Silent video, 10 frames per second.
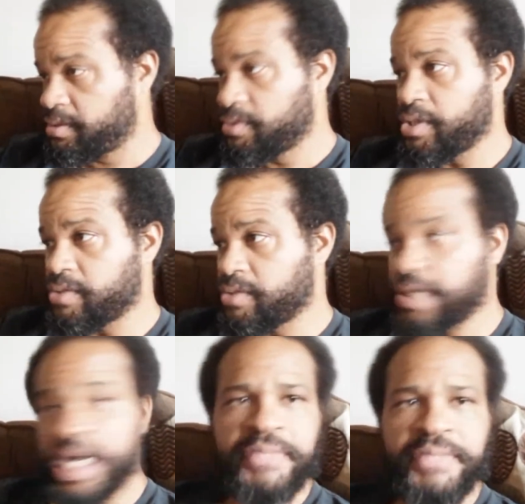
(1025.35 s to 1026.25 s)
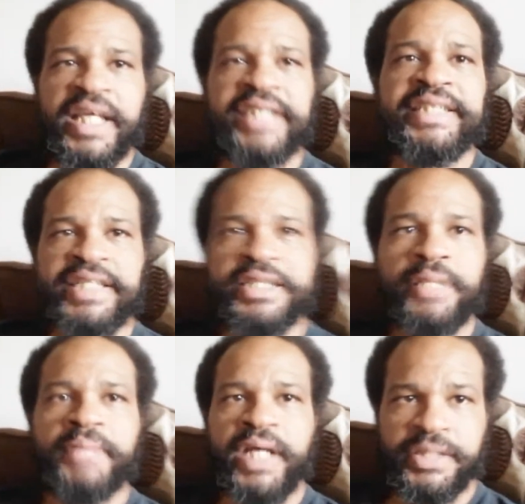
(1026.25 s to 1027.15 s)
Who knows? Exhib that's the nice thing
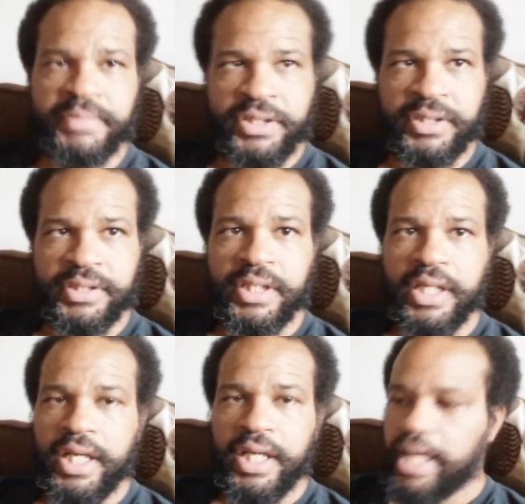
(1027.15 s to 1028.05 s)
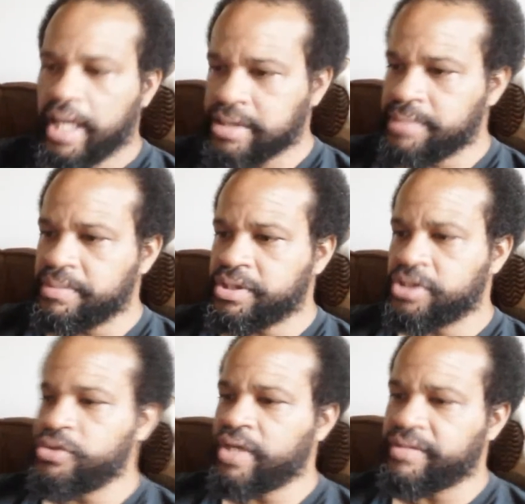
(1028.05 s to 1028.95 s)
about exhibitions. Exhibitions,
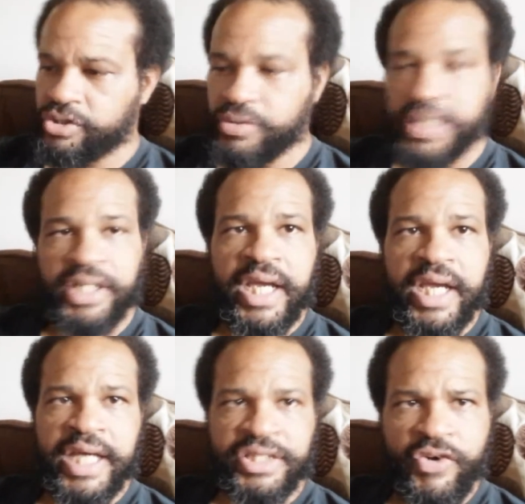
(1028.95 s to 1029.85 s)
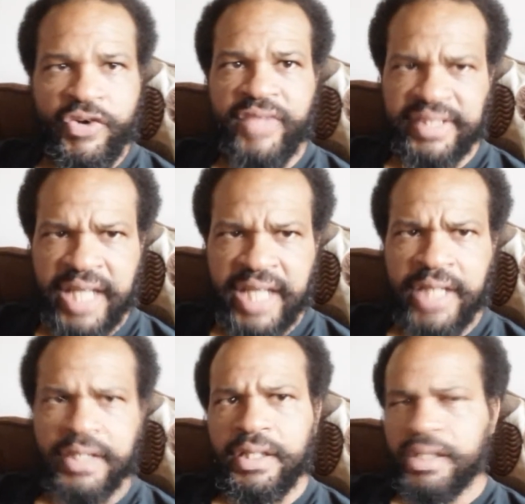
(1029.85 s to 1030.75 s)
you don't have to train your ass off like
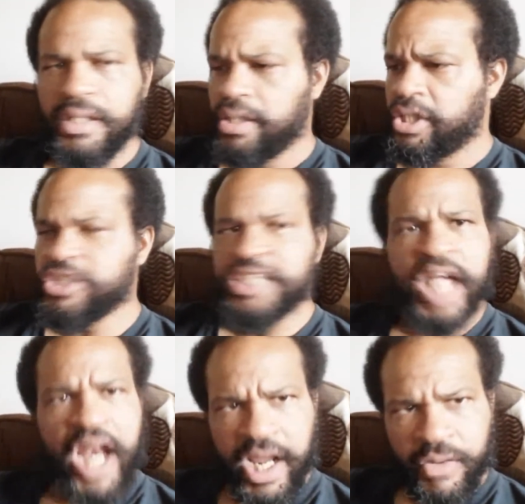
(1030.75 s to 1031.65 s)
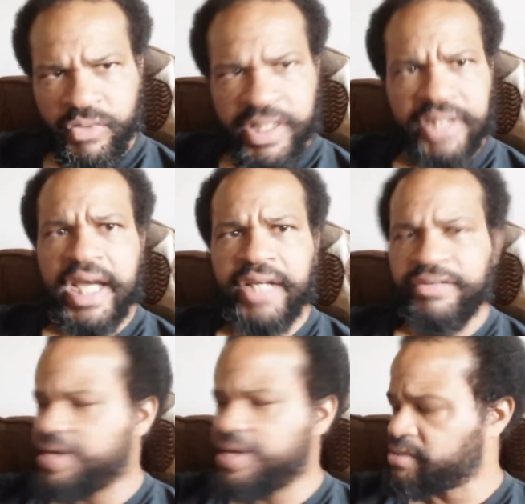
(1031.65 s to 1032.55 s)
that. You know, it's not like a real title
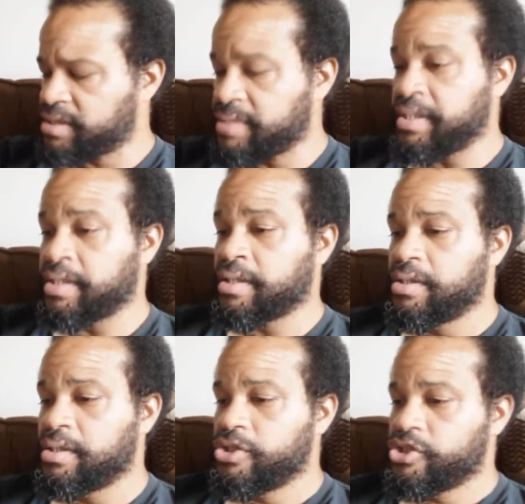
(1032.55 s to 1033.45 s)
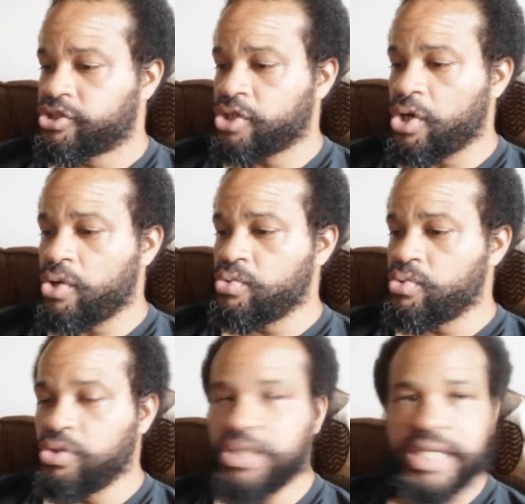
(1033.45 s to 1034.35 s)
fight or something. So
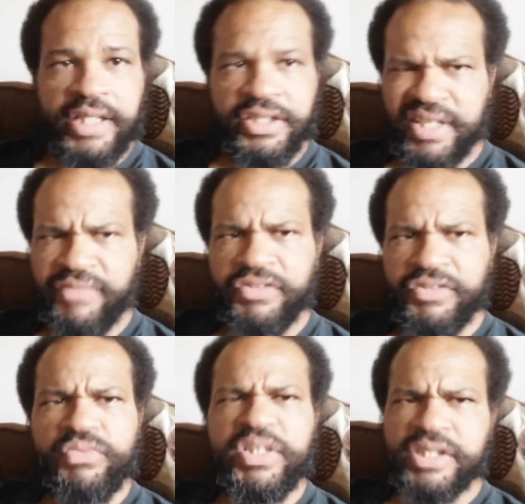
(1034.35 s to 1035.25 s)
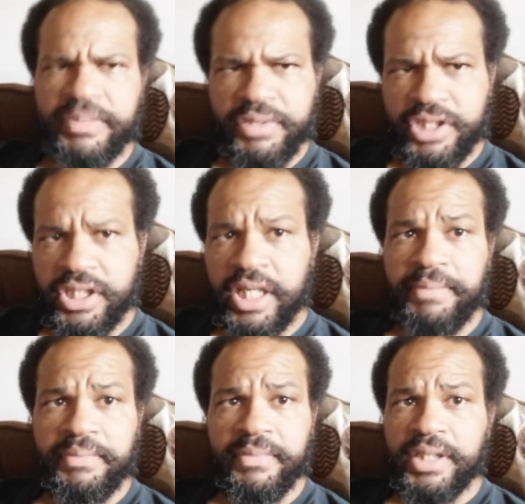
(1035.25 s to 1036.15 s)
you can get yourself into reasonable
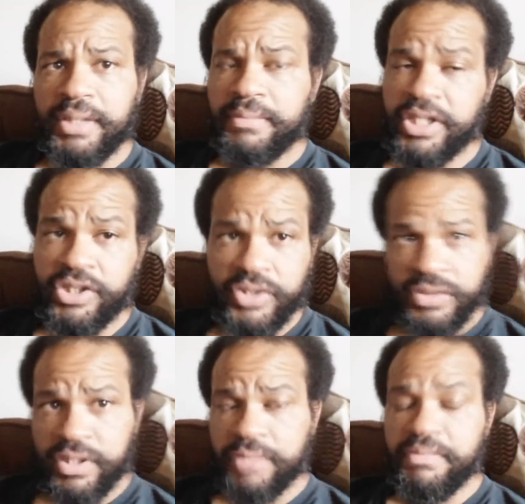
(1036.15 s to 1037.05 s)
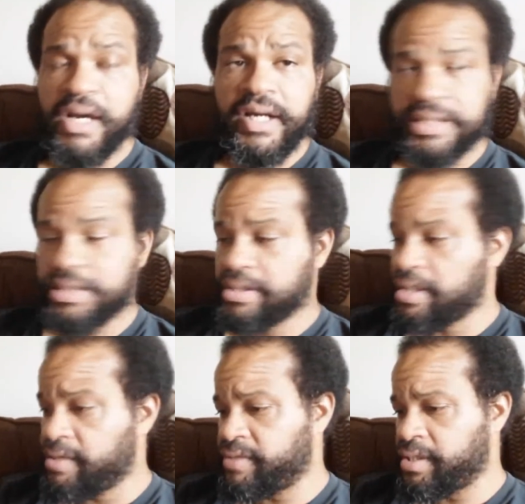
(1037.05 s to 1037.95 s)
shape make sure you can box and
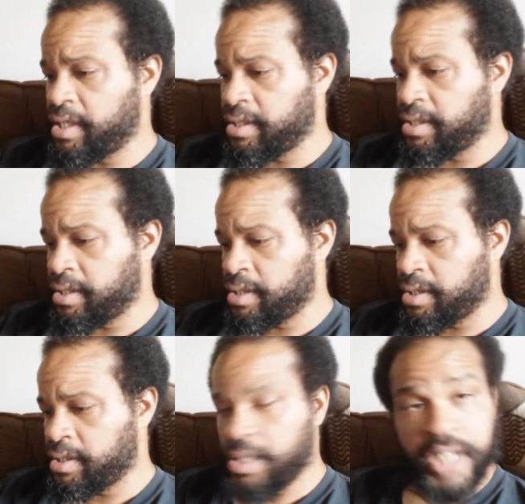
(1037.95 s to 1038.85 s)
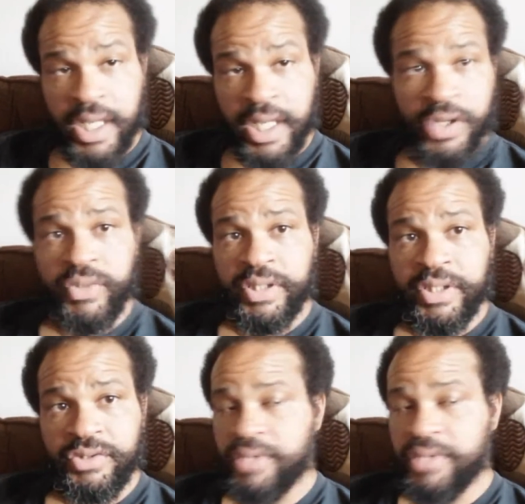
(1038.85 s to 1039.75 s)
stuff and and, and, and, and go and
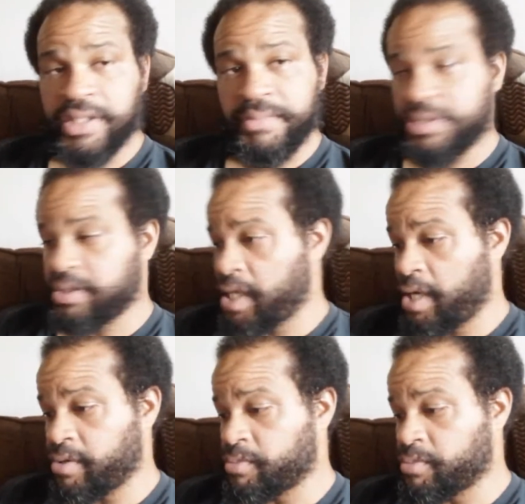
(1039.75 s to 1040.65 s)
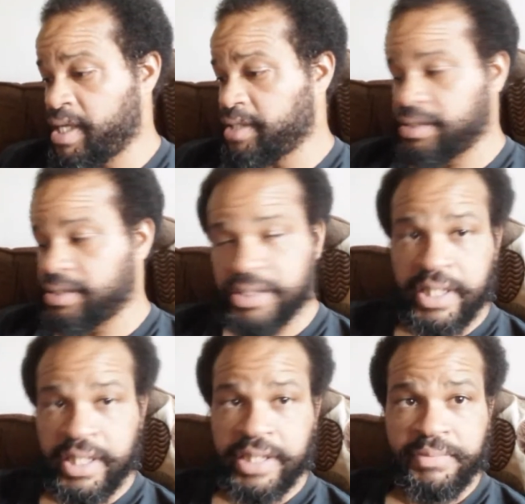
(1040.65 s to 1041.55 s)
do exhibition. Erik Morales just did
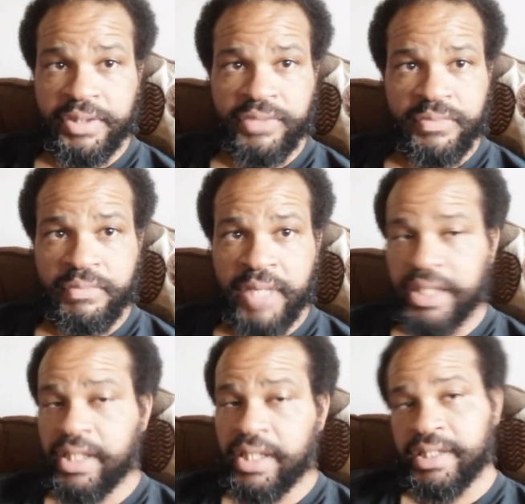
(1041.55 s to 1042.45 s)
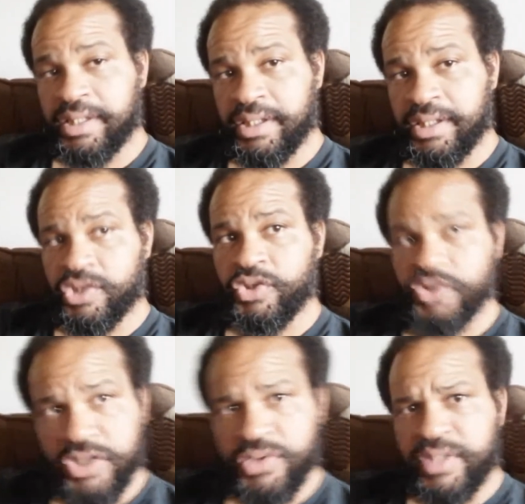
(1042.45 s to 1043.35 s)
an exhibition with Mikey Garcia. So you
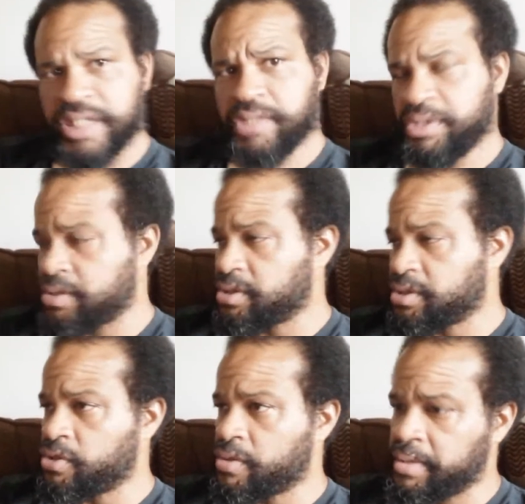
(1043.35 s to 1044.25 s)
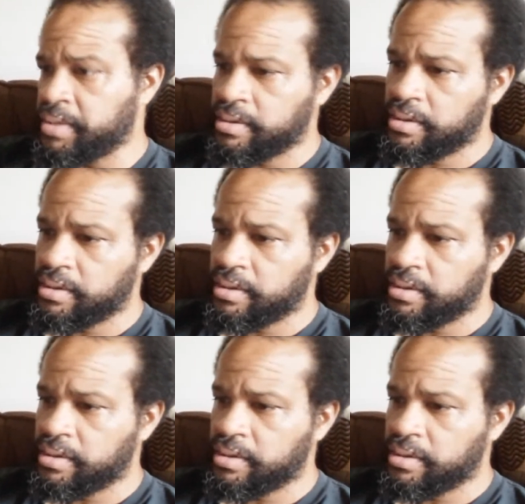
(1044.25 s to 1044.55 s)
can do exhibitions, you know what I mean?